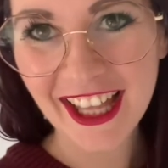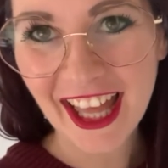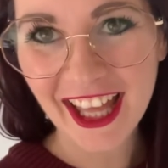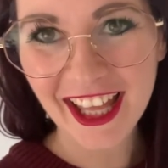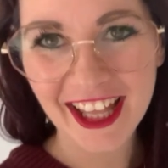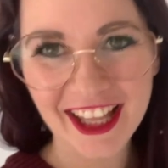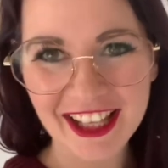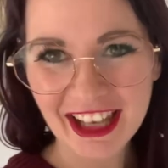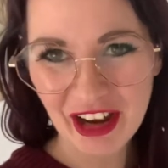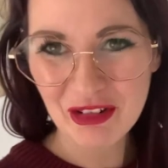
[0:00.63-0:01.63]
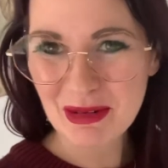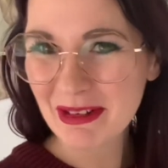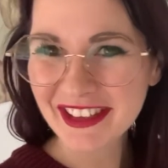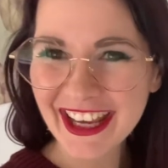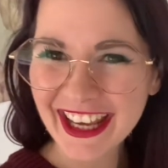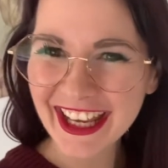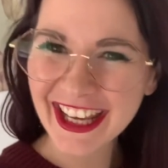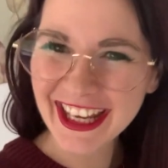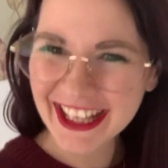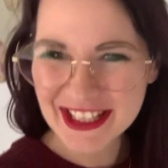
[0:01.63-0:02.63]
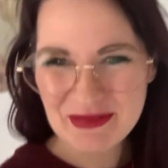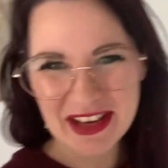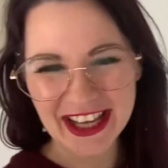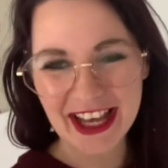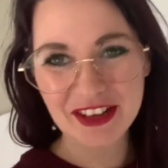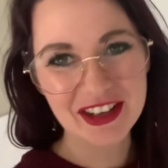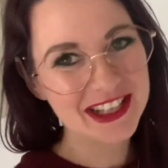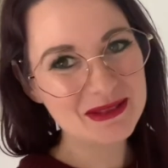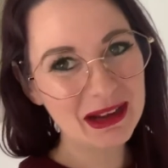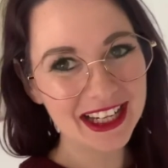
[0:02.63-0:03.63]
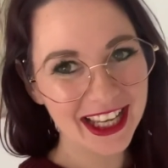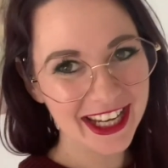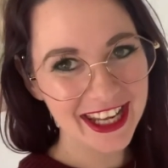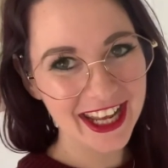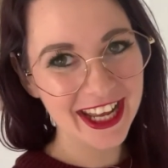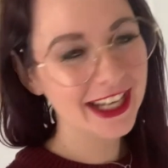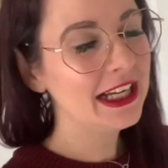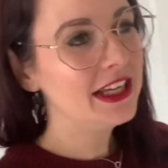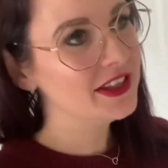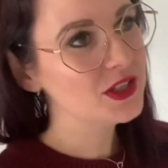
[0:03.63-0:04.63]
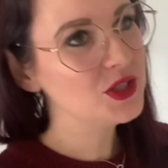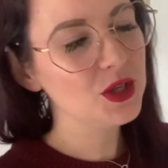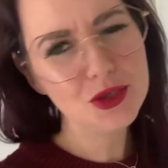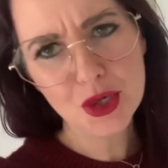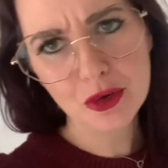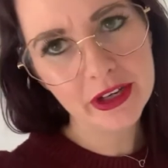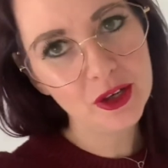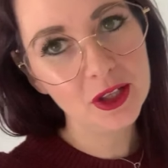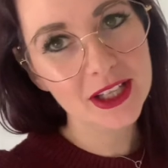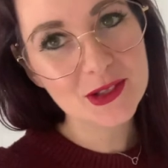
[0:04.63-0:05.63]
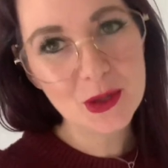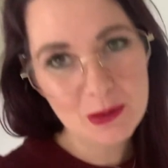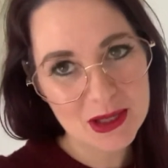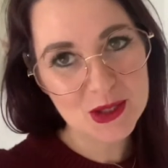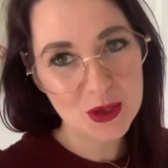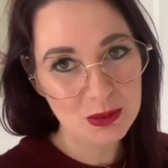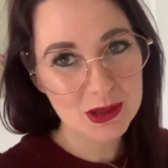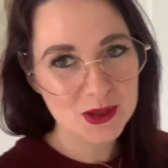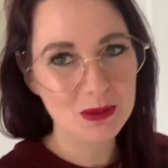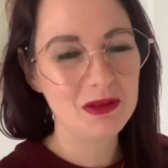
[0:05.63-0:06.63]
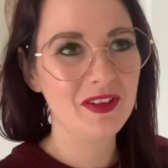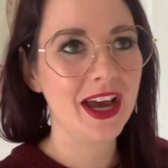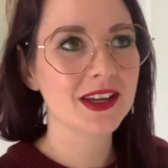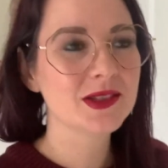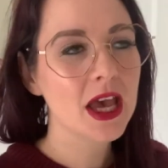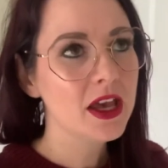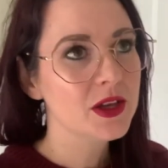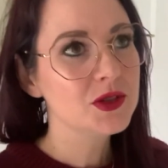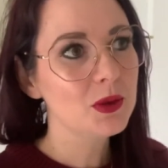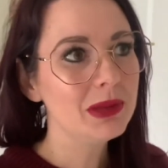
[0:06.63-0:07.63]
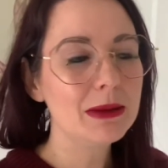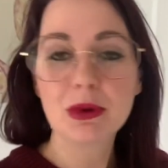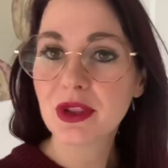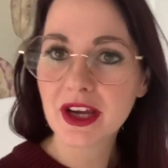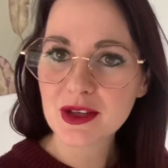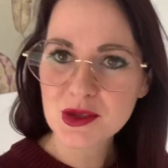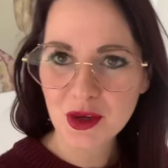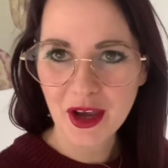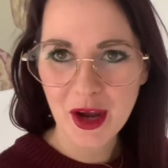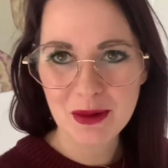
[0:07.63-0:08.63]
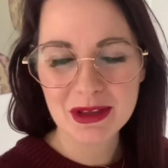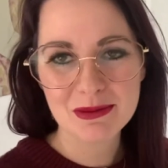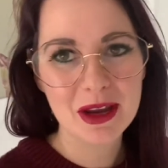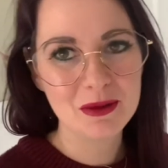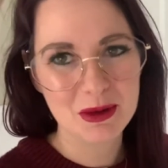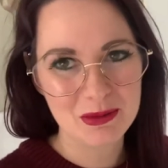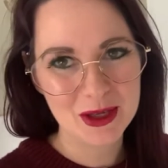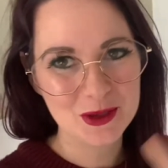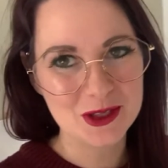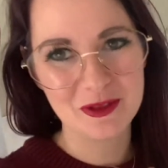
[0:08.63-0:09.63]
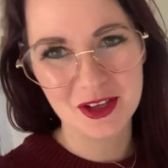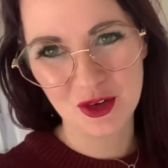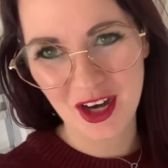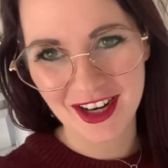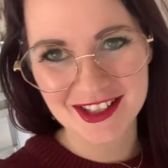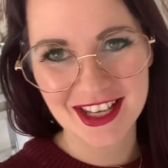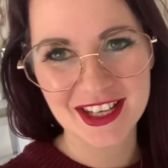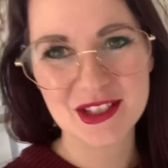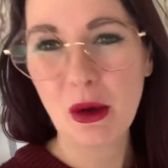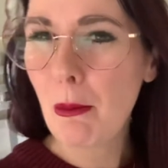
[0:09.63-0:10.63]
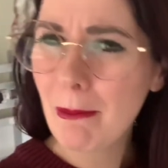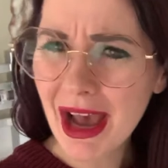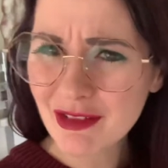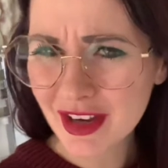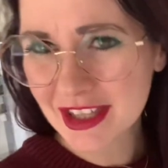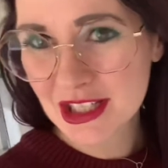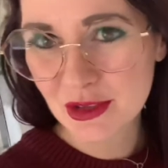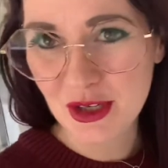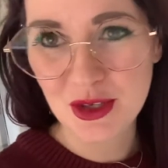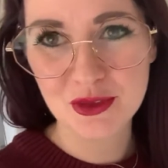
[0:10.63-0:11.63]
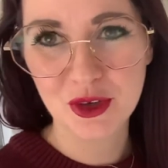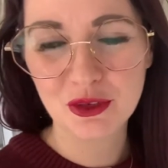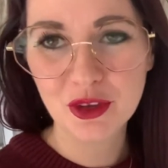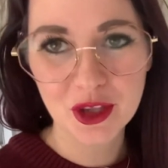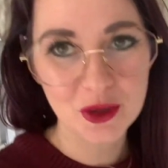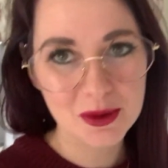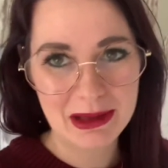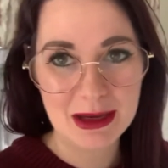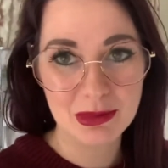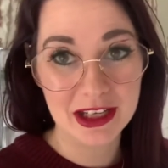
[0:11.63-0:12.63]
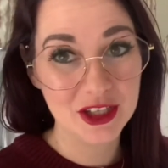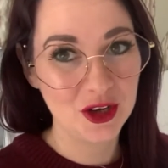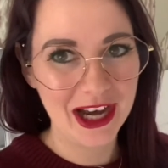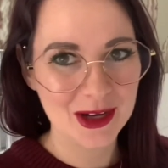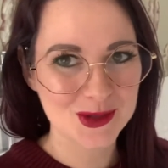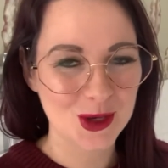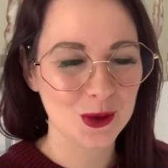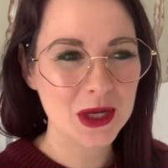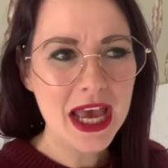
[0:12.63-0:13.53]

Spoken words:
Hello everybody, it's me again, Crazy Bag Lady. This tutorial is going to be super fast. Some people that are stuck at home at the moment because of the crisis might find this useful for the other people in your household